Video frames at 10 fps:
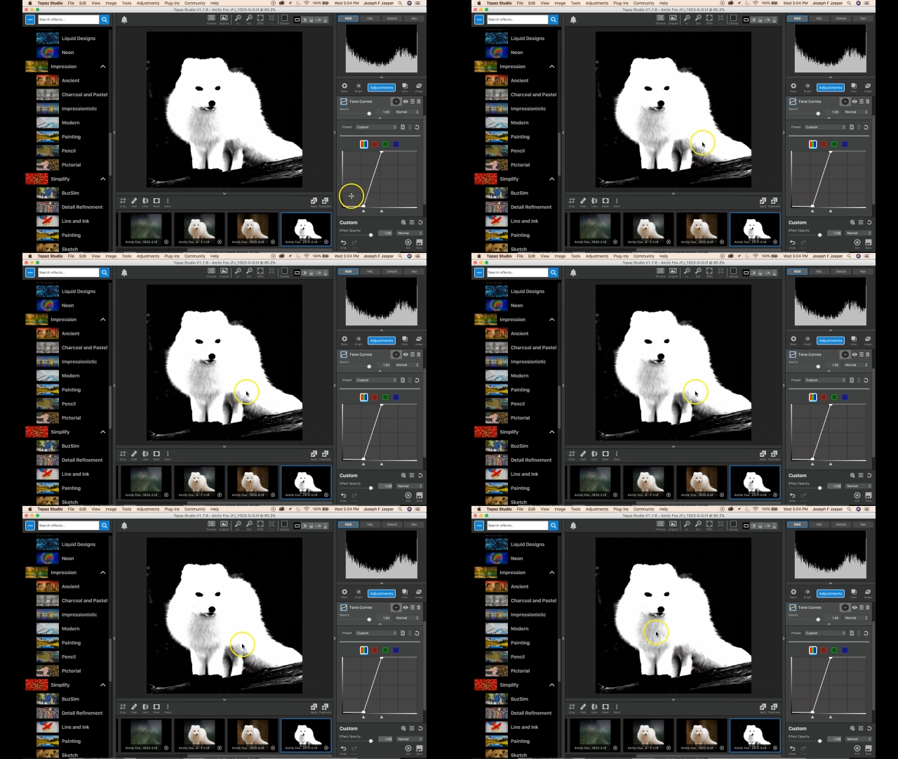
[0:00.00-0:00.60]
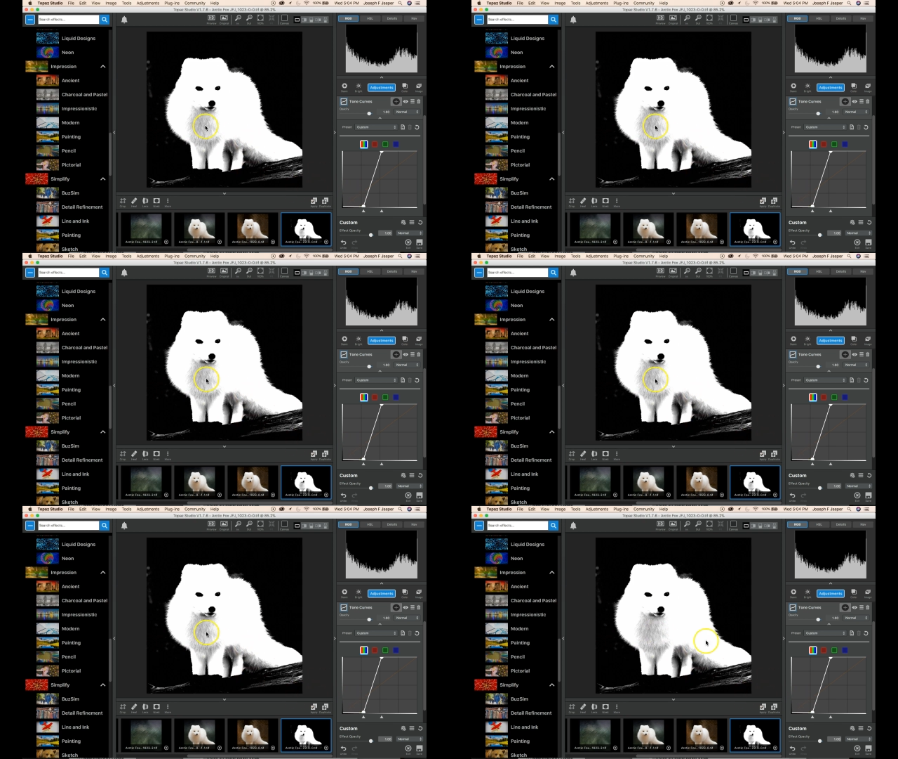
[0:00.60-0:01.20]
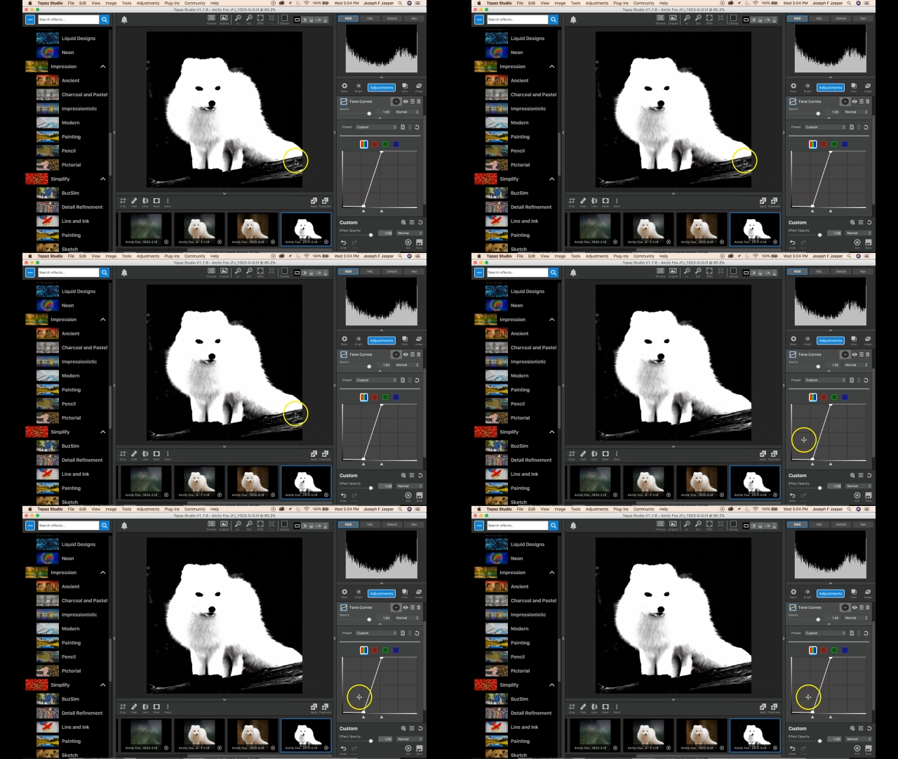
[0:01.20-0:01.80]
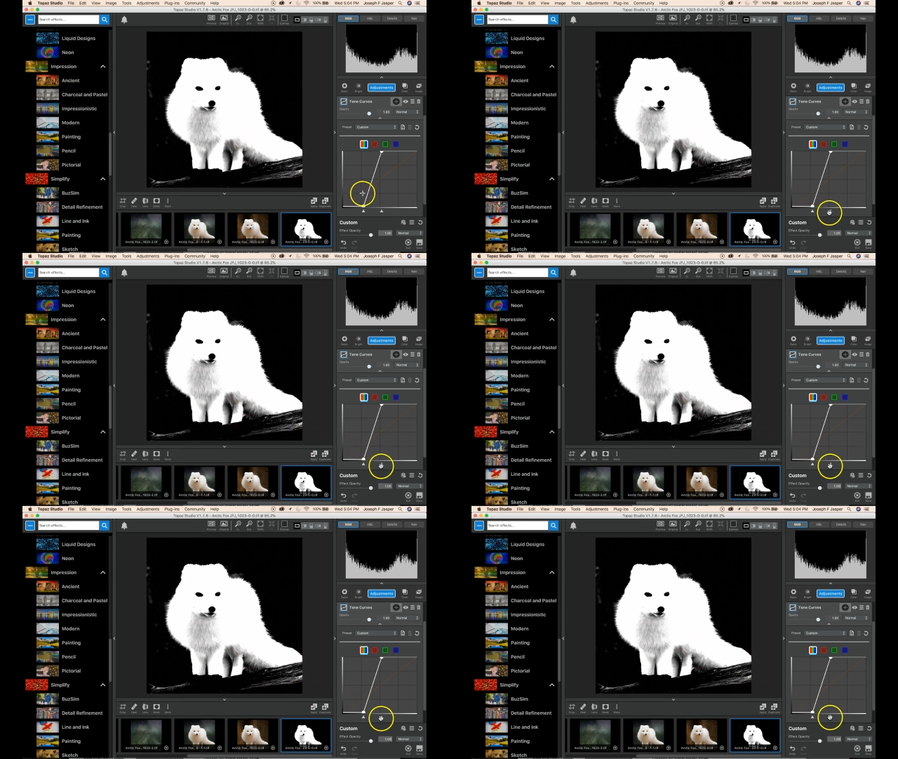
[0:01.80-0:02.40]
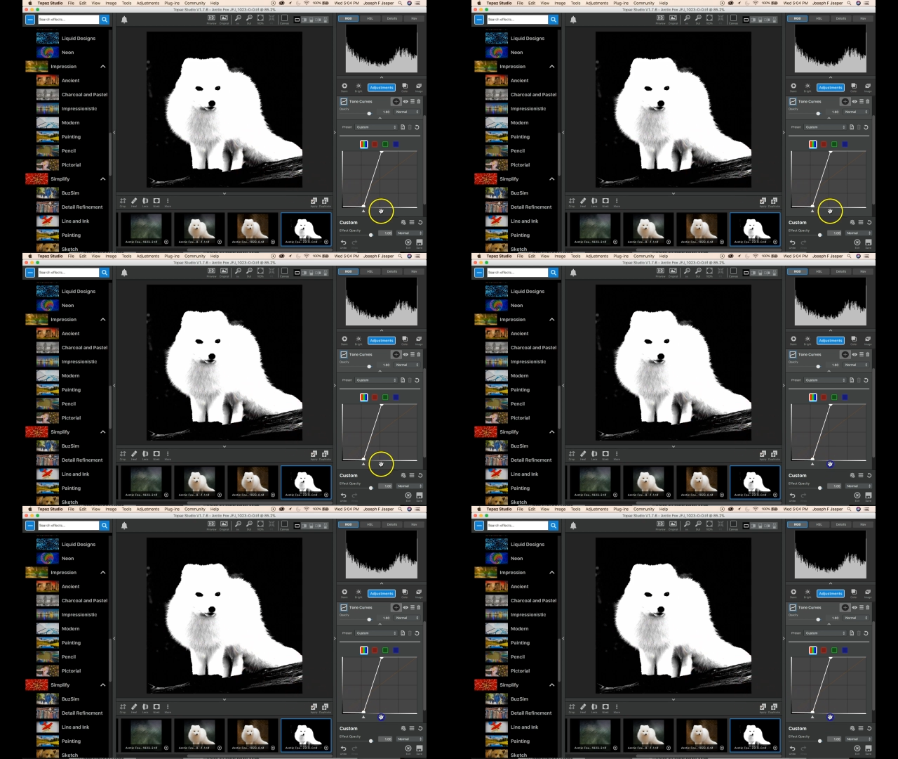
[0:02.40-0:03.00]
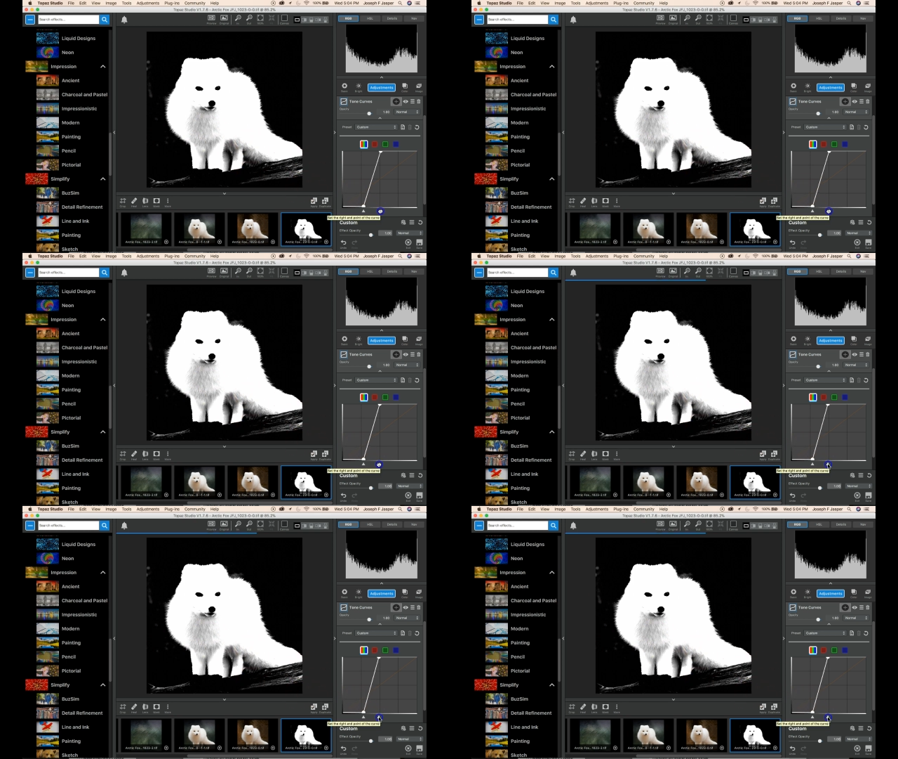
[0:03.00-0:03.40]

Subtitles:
(no speaker visible)